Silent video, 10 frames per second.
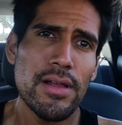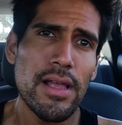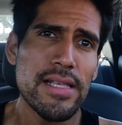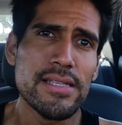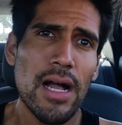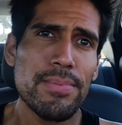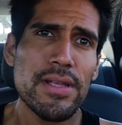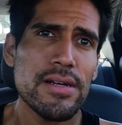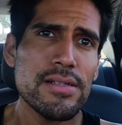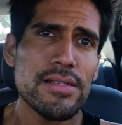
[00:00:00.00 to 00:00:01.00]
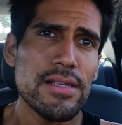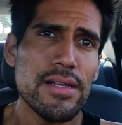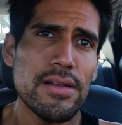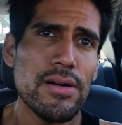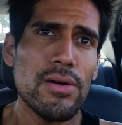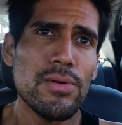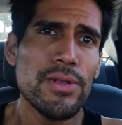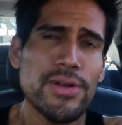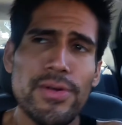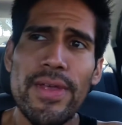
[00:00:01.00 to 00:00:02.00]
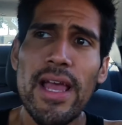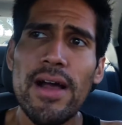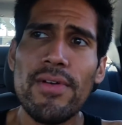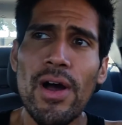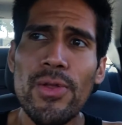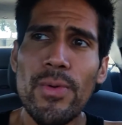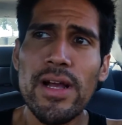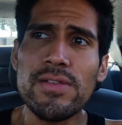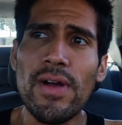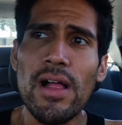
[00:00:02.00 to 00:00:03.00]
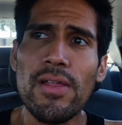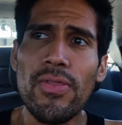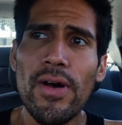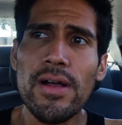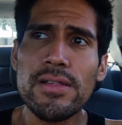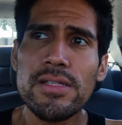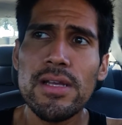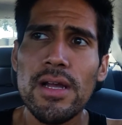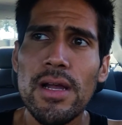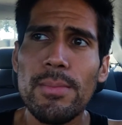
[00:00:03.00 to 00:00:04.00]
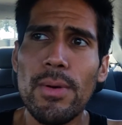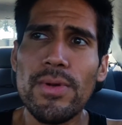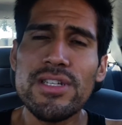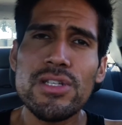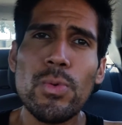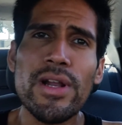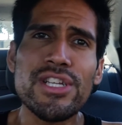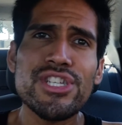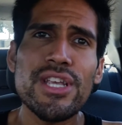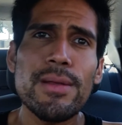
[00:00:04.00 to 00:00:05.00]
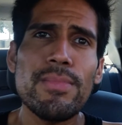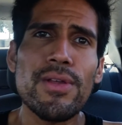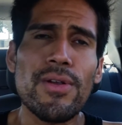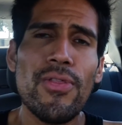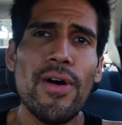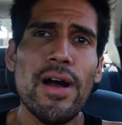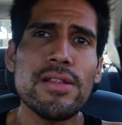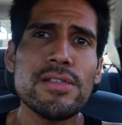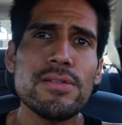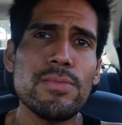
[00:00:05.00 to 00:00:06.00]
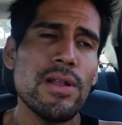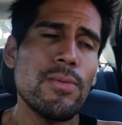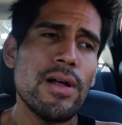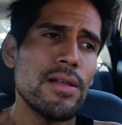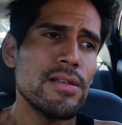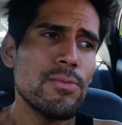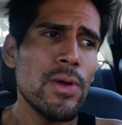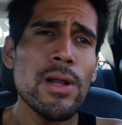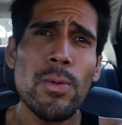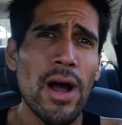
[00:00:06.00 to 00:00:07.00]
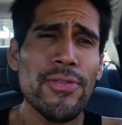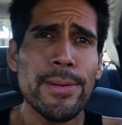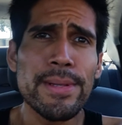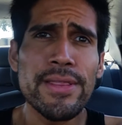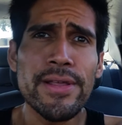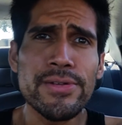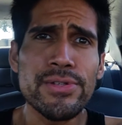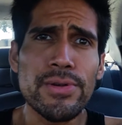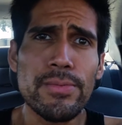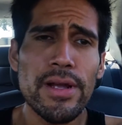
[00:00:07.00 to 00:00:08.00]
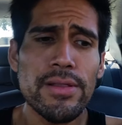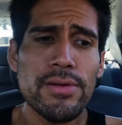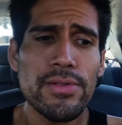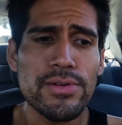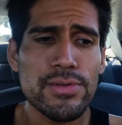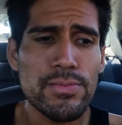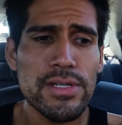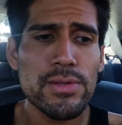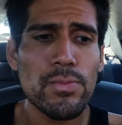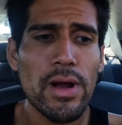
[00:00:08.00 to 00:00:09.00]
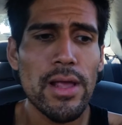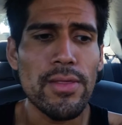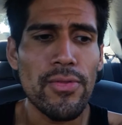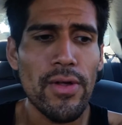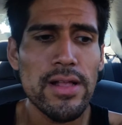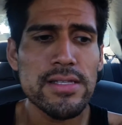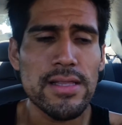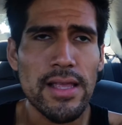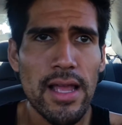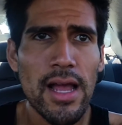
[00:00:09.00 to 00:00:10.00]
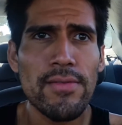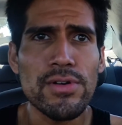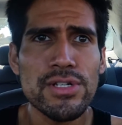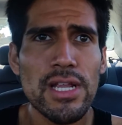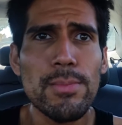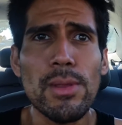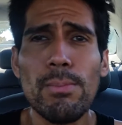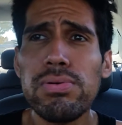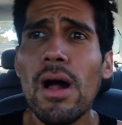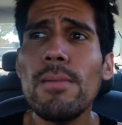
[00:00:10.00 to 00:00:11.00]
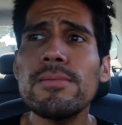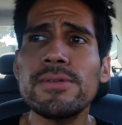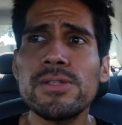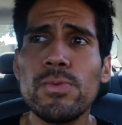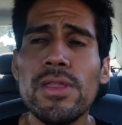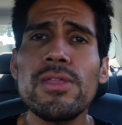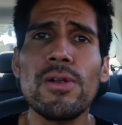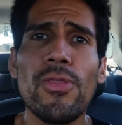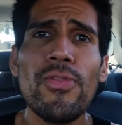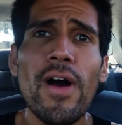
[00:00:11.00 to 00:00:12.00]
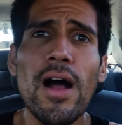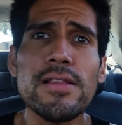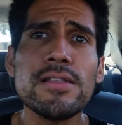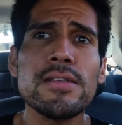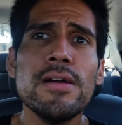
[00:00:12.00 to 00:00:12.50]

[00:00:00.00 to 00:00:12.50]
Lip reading: It's not because, oh, you know, they have otherwise valid thoughts, but we just want to shame their thoughts. We don't want them to think a certain way. No, there's a reason why the thoughts that they have are shamed. The problem is with their thoughts.